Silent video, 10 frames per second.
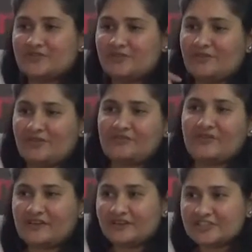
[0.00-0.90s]
So a lot of
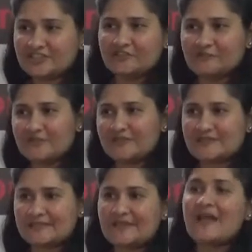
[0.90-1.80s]
our
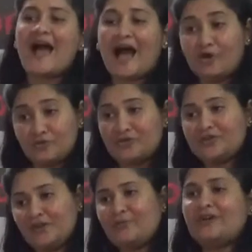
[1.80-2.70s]
achievements out
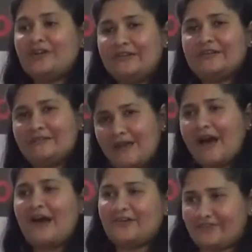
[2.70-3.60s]
in the world
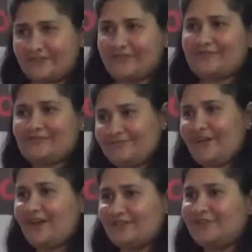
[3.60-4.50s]
are
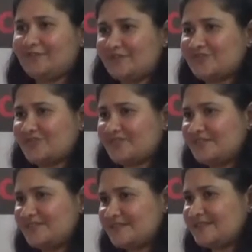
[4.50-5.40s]
our hero's
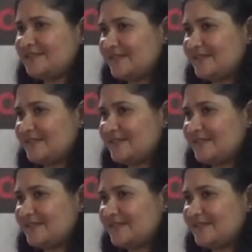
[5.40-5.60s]
journeys,